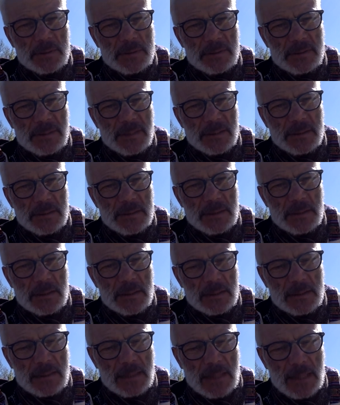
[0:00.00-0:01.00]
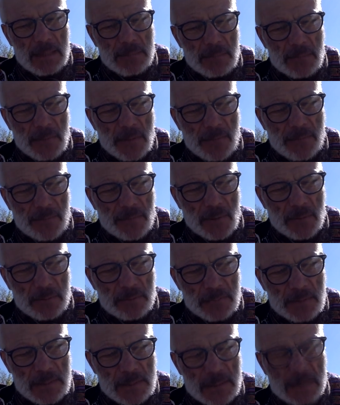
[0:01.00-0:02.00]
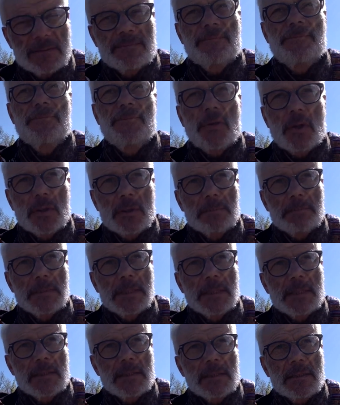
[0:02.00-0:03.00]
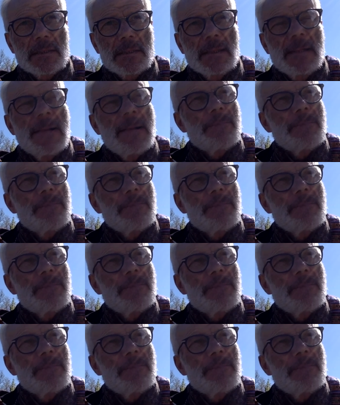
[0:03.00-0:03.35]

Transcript: The idea came from his foreign minister.